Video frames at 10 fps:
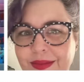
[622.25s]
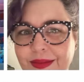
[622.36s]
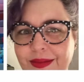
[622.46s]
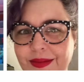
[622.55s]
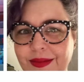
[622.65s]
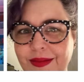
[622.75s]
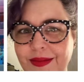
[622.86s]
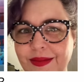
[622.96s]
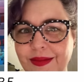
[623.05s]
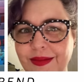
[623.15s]

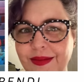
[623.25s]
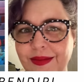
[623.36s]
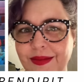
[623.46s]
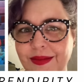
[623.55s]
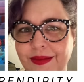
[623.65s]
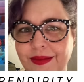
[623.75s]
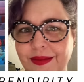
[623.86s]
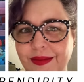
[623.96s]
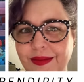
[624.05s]
Nobody speaks.